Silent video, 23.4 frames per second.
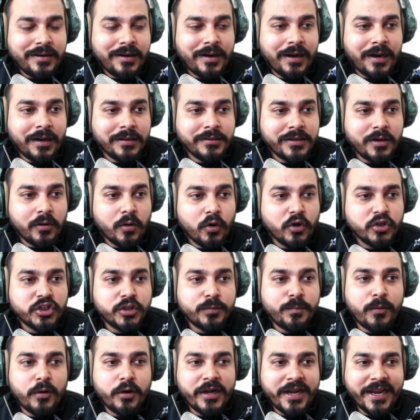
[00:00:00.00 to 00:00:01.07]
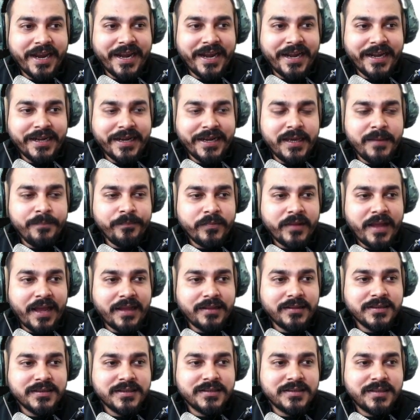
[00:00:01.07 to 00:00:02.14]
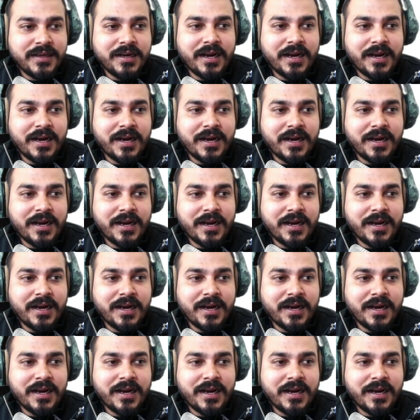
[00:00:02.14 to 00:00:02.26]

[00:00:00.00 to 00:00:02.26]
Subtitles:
the host port 80 and this is